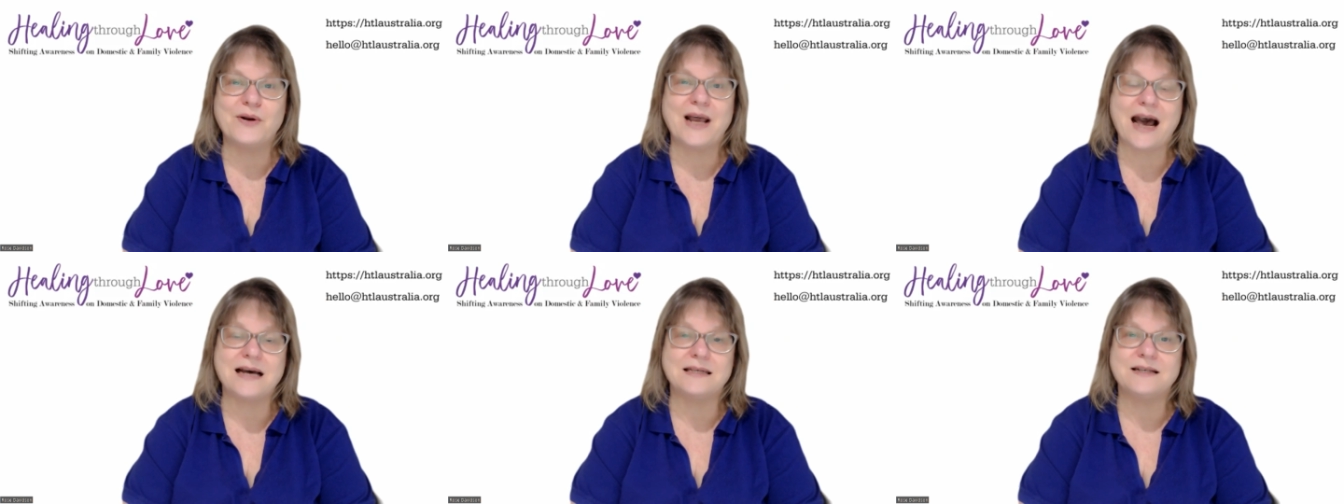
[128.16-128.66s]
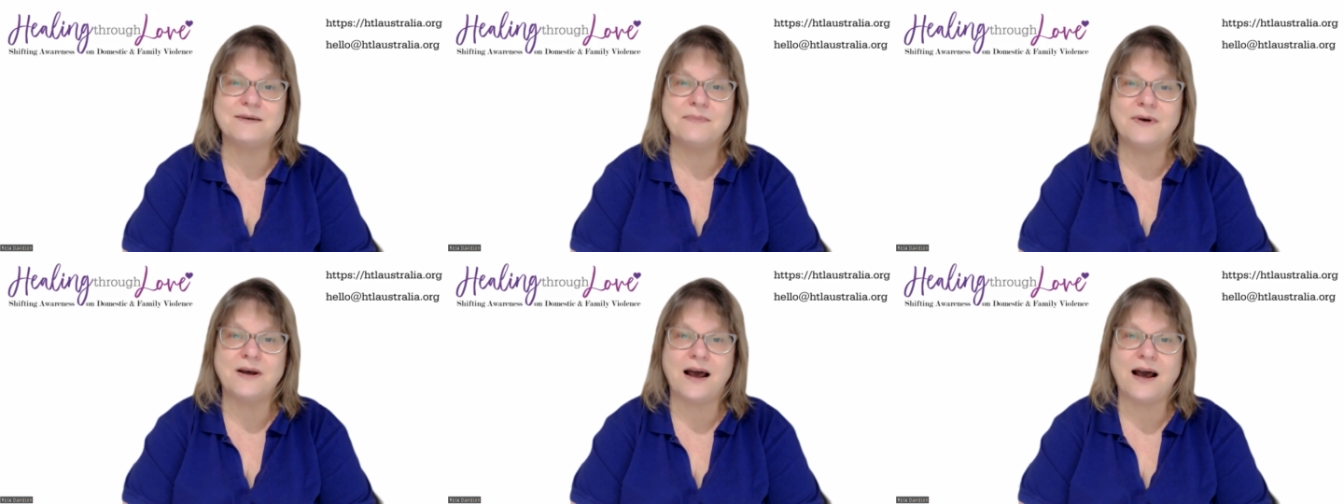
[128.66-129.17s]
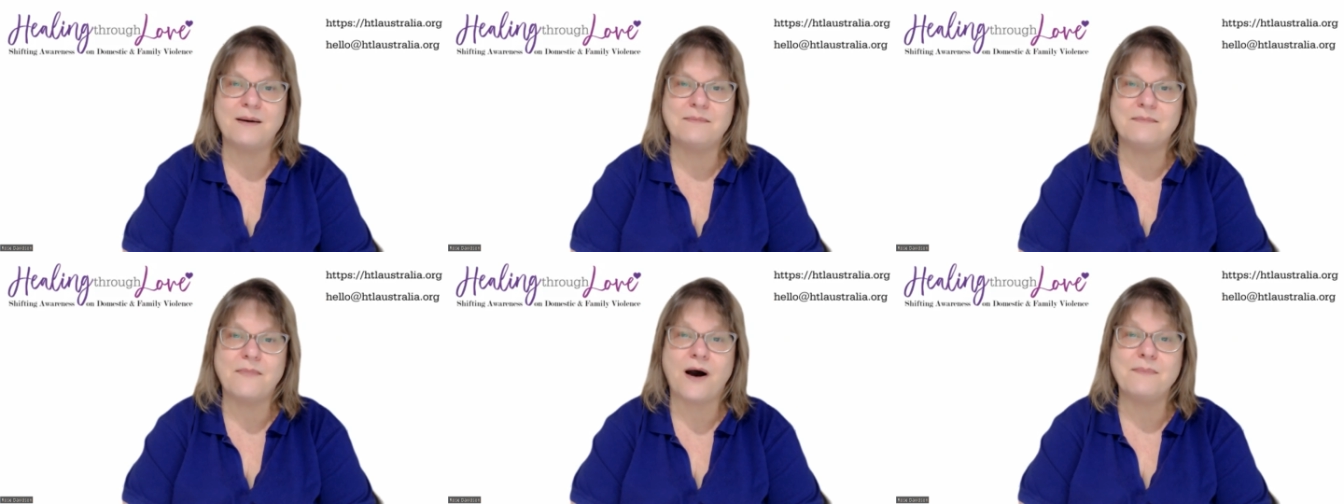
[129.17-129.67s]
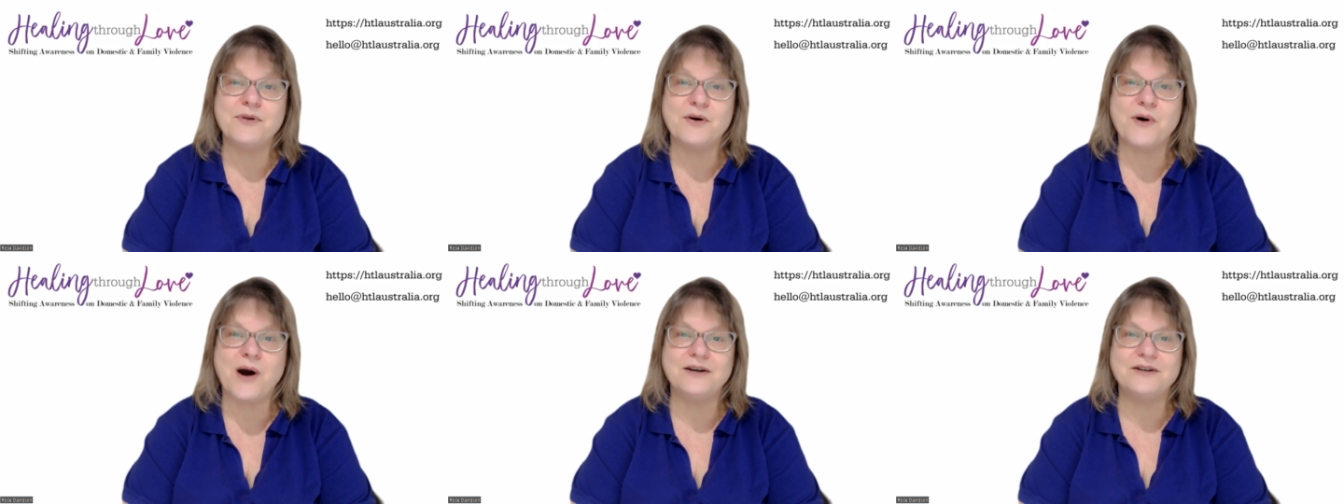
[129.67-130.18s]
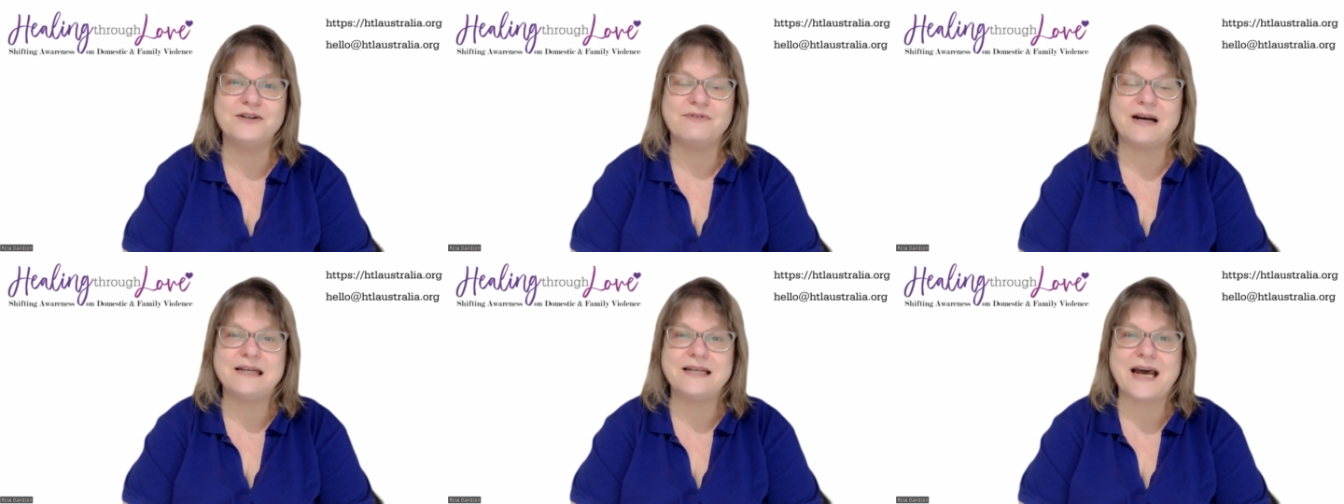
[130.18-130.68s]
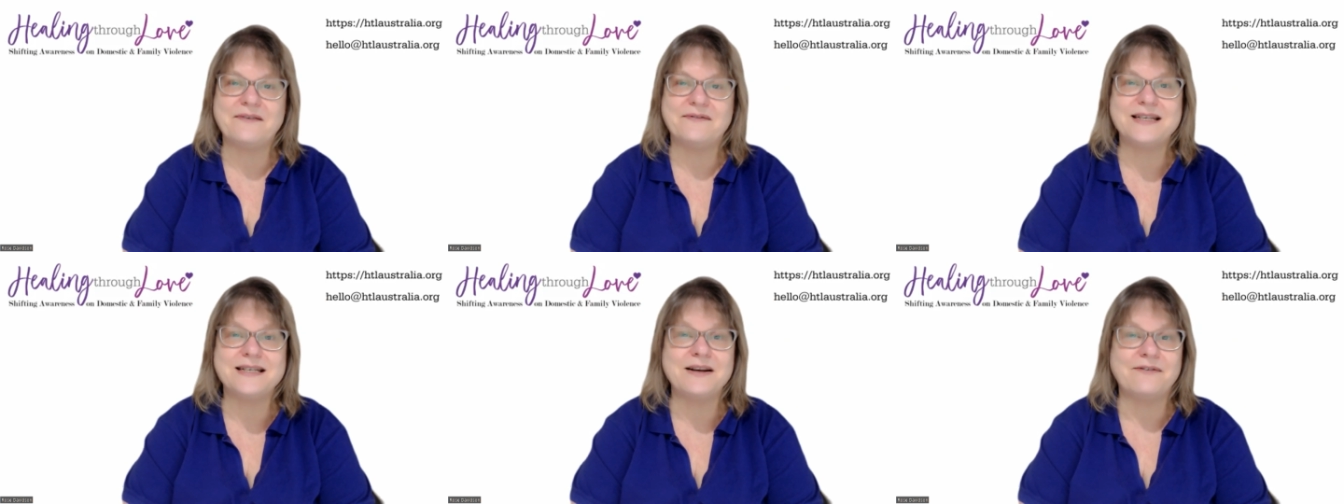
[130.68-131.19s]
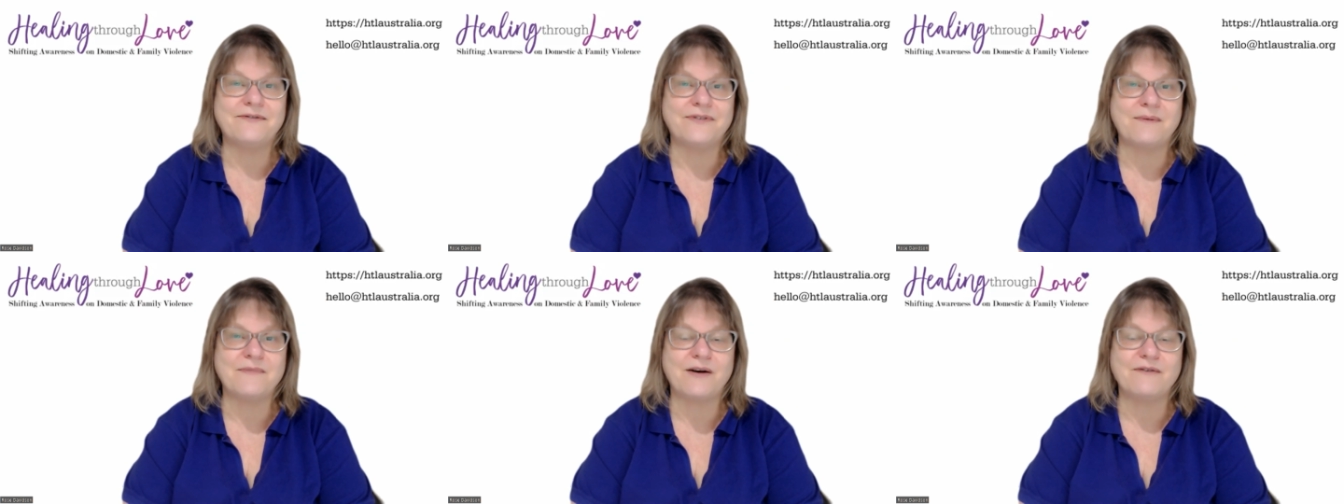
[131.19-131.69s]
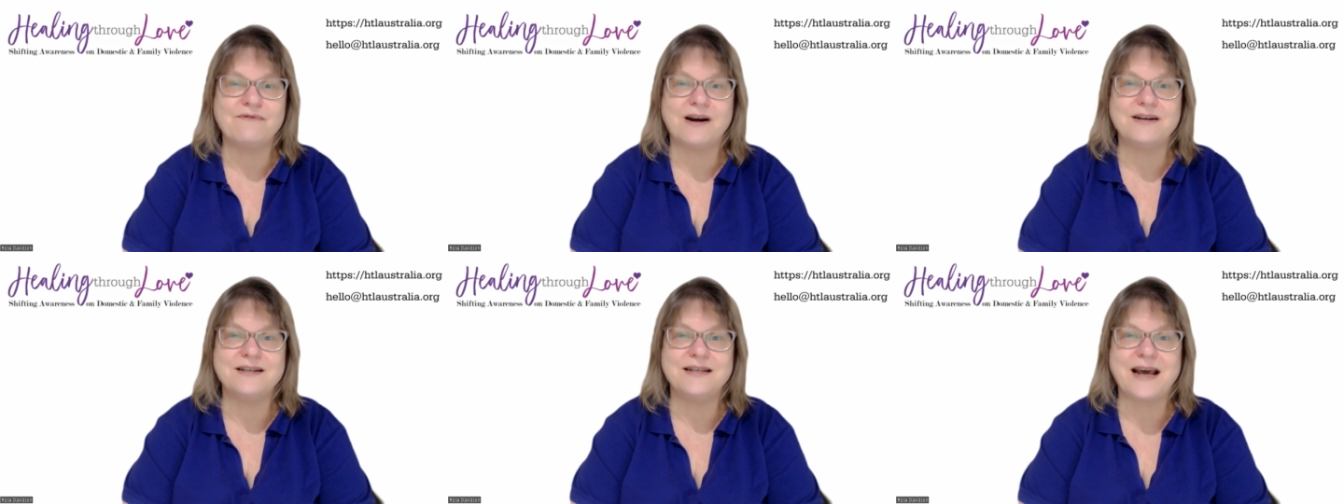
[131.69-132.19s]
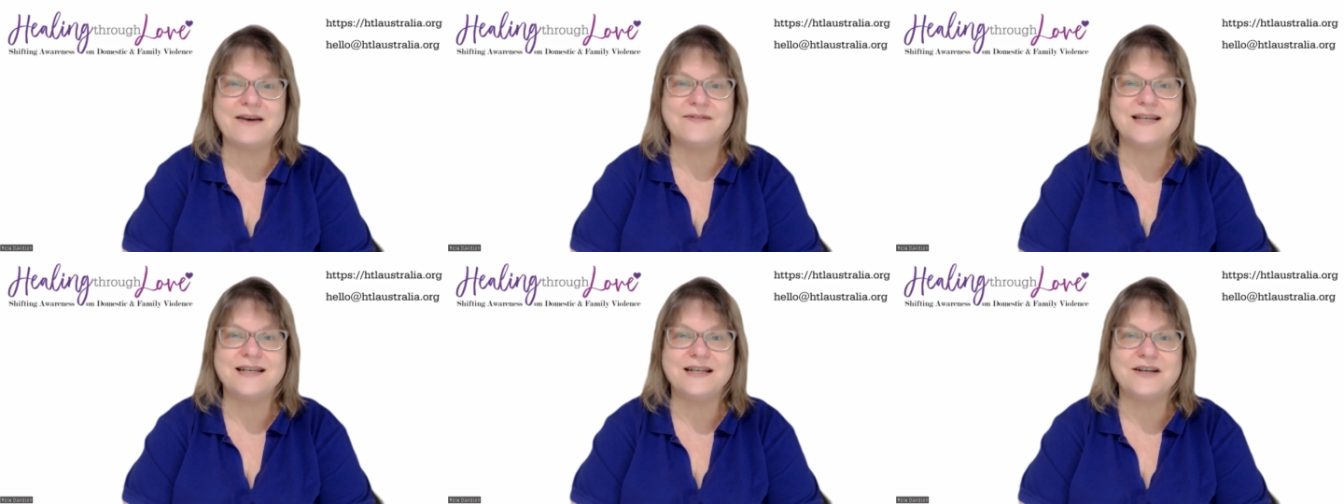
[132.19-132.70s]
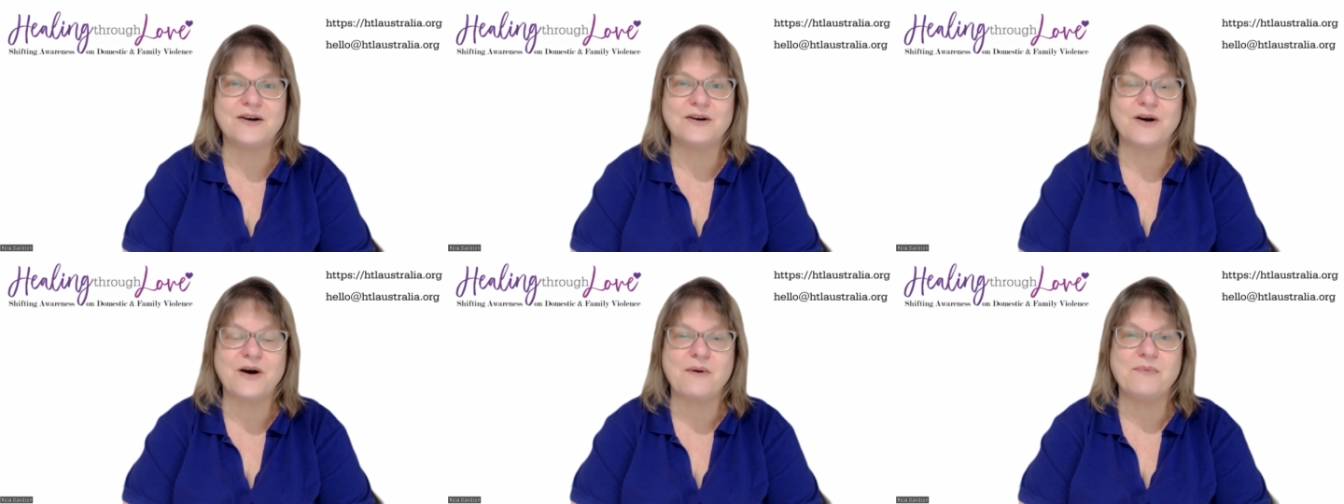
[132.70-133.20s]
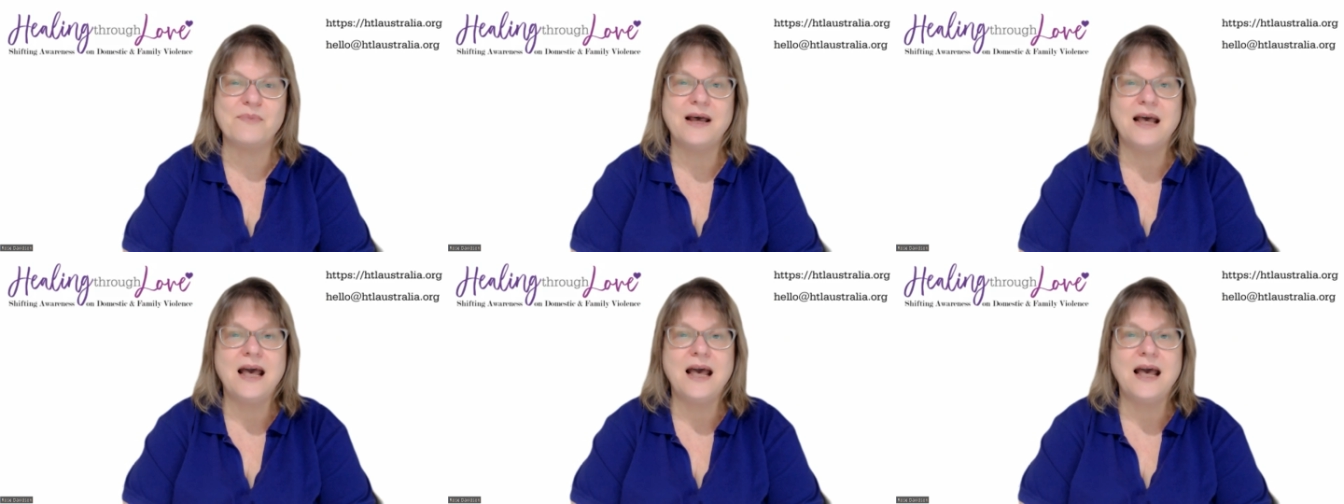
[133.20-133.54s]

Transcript: podcast. I'm your host, Rose Davidson from rosedavidson.com.